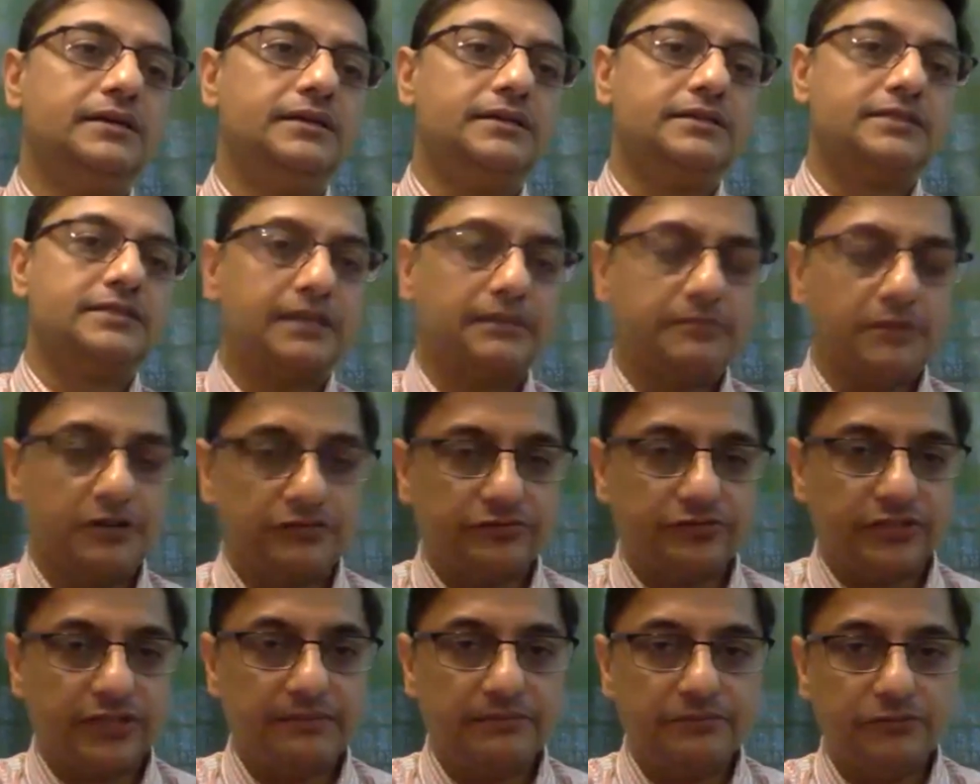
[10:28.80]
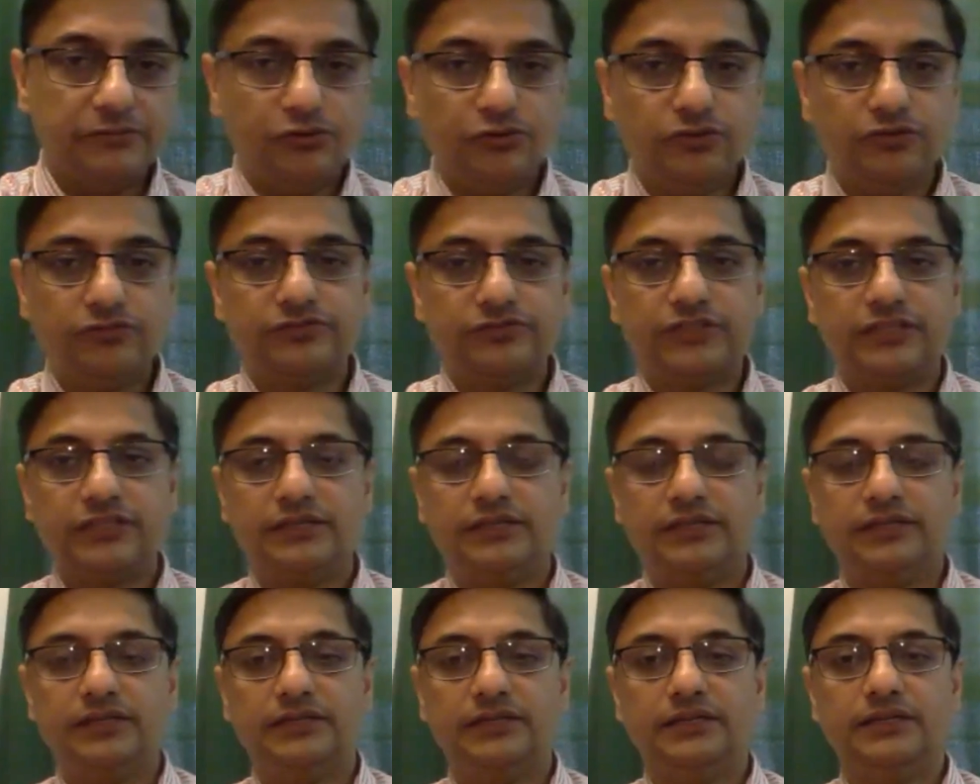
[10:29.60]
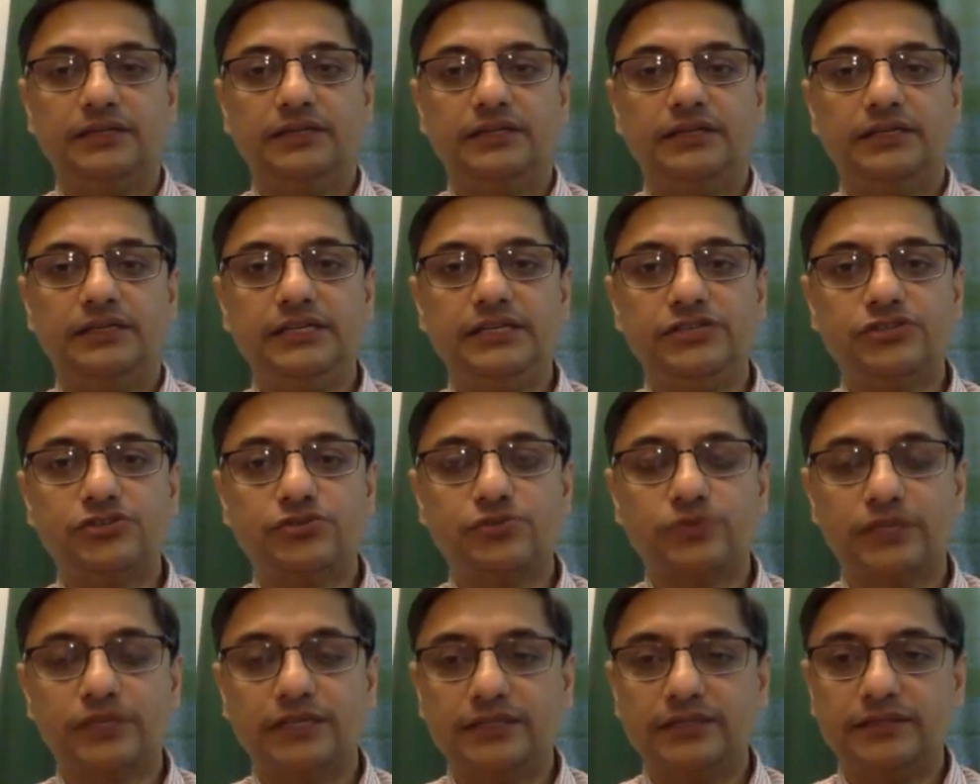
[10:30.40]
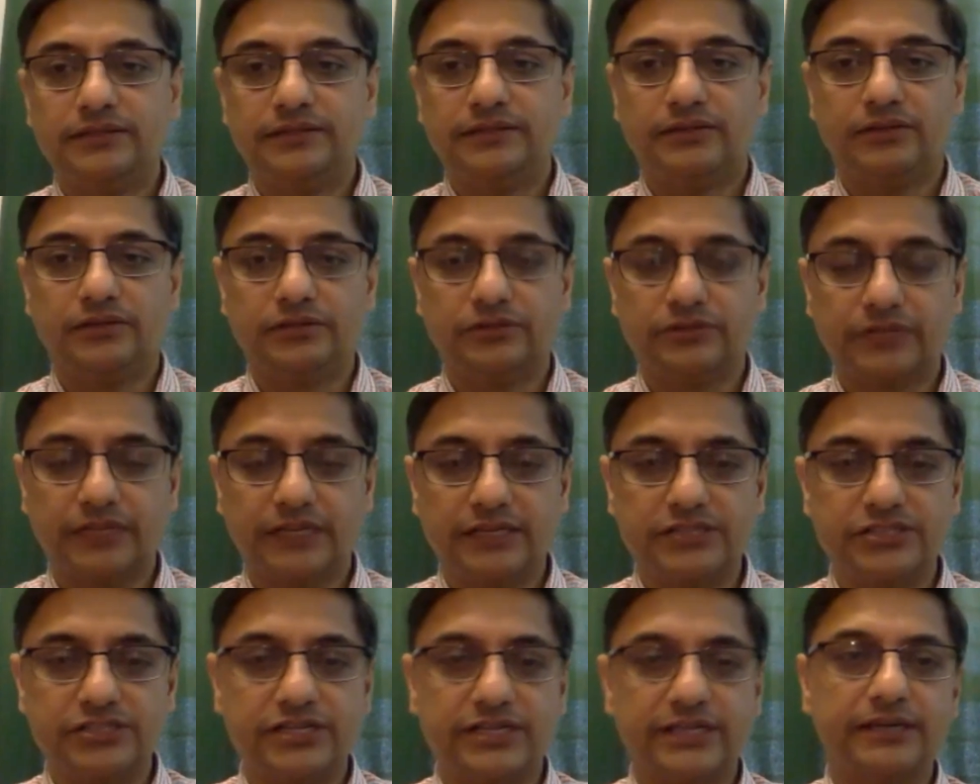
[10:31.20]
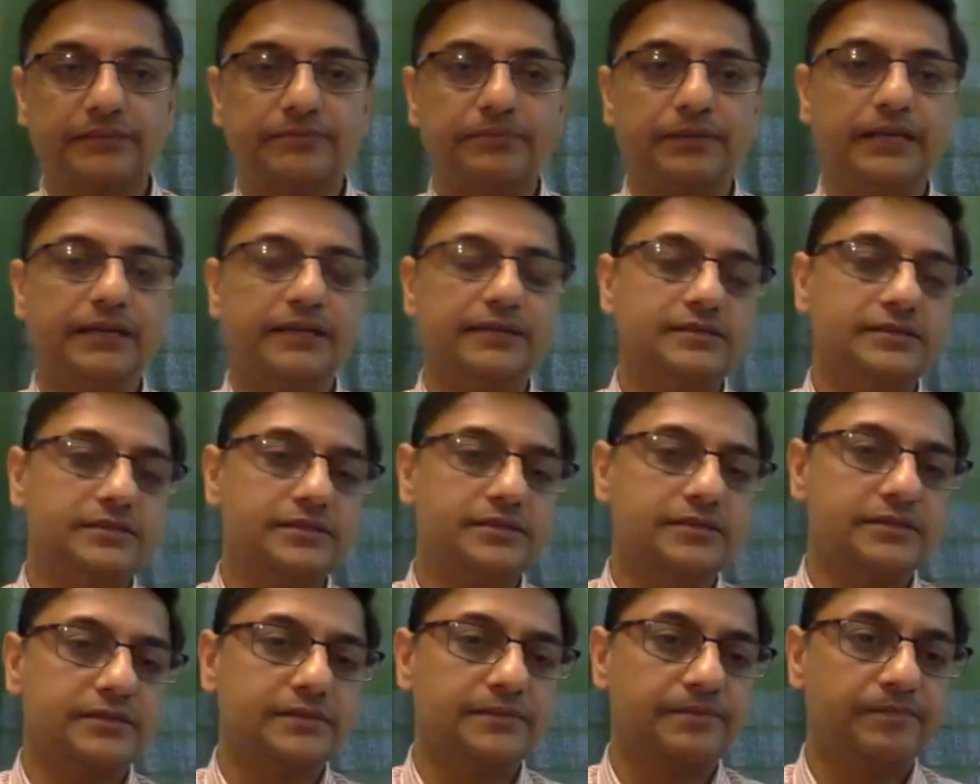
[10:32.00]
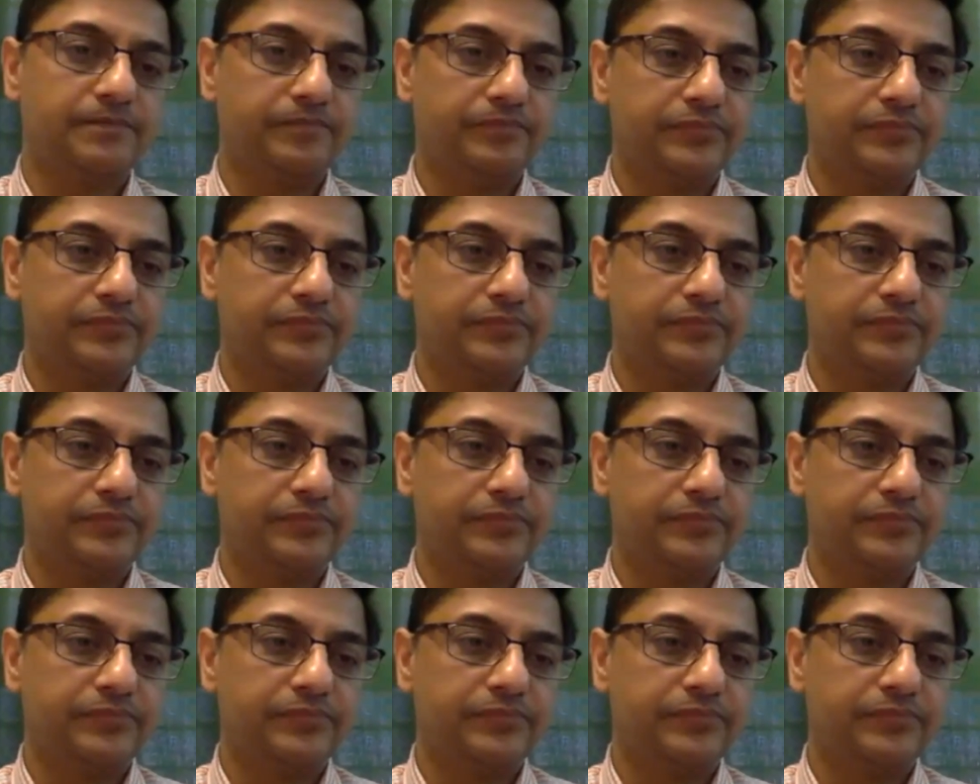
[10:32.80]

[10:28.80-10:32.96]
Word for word: Some of them moved eastward onto the Gangetic plains.